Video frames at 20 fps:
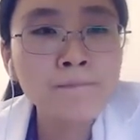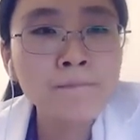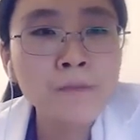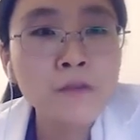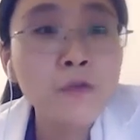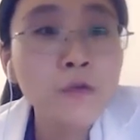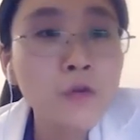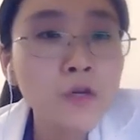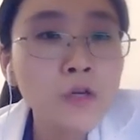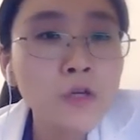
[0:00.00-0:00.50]

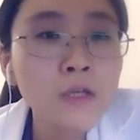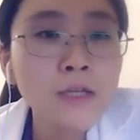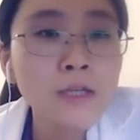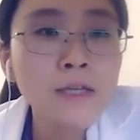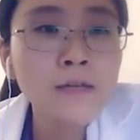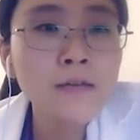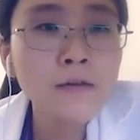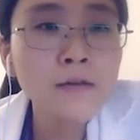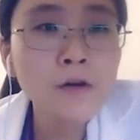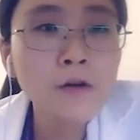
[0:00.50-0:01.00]
So
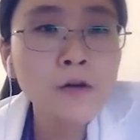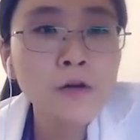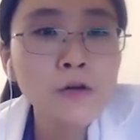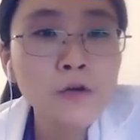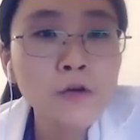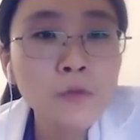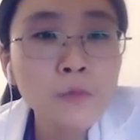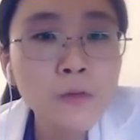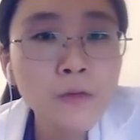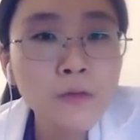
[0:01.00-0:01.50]
currently there are
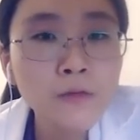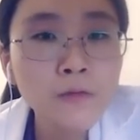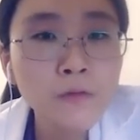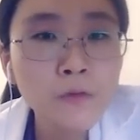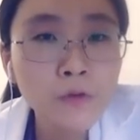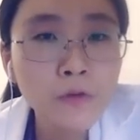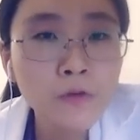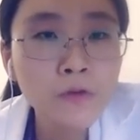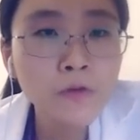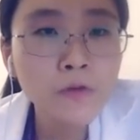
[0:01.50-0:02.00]
numerous
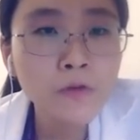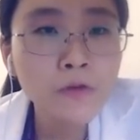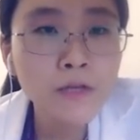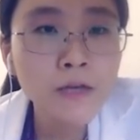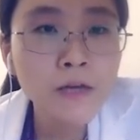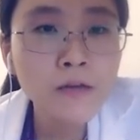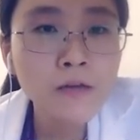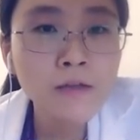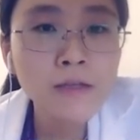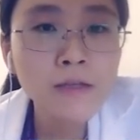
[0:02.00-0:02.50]
focused
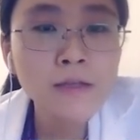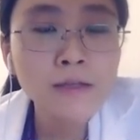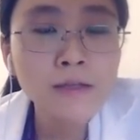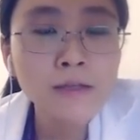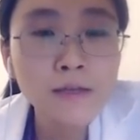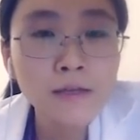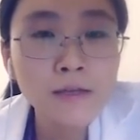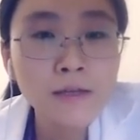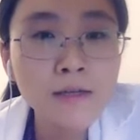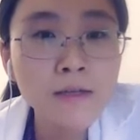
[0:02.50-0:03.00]
ultrasound
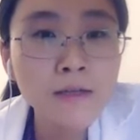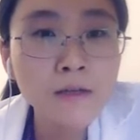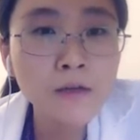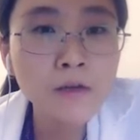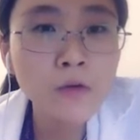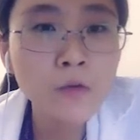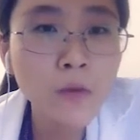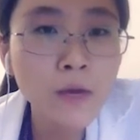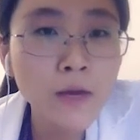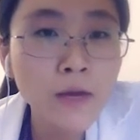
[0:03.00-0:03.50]
studies
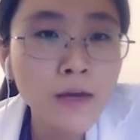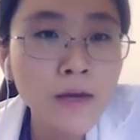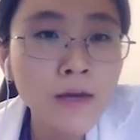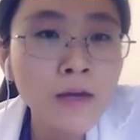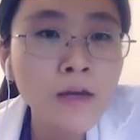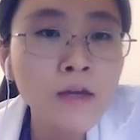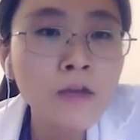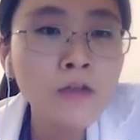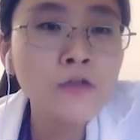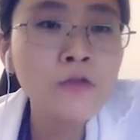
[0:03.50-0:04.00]
underway
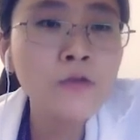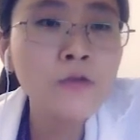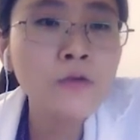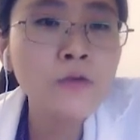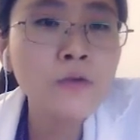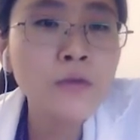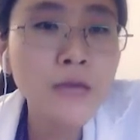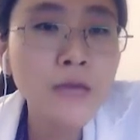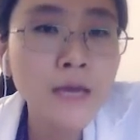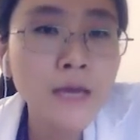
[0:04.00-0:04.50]

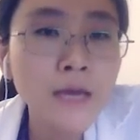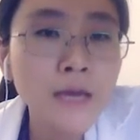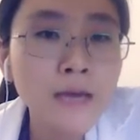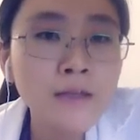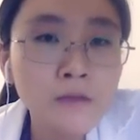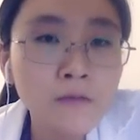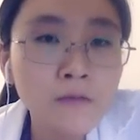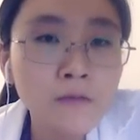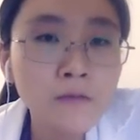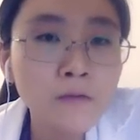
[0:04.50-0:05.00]
to enhance
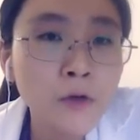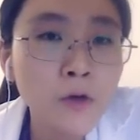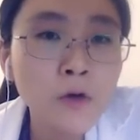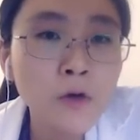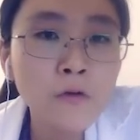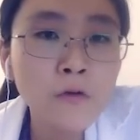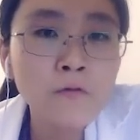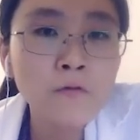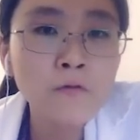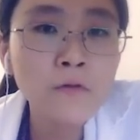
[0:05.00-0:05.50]
delivery
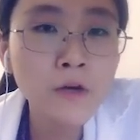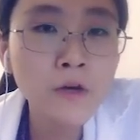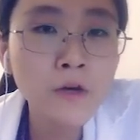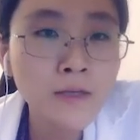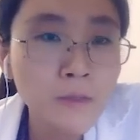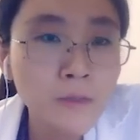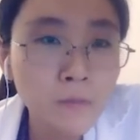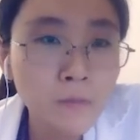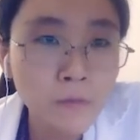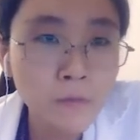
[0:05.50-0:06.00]
of
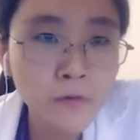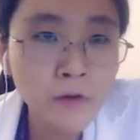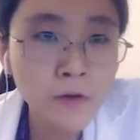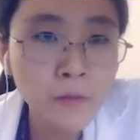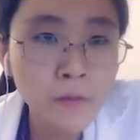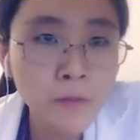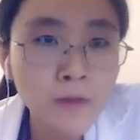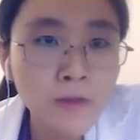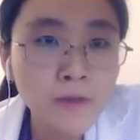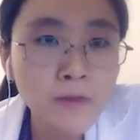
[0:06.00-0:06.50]
various
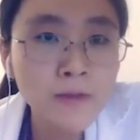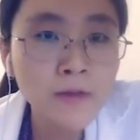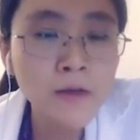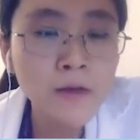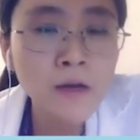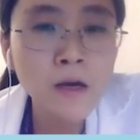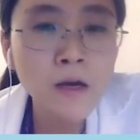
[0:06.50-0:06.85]
chemotherapies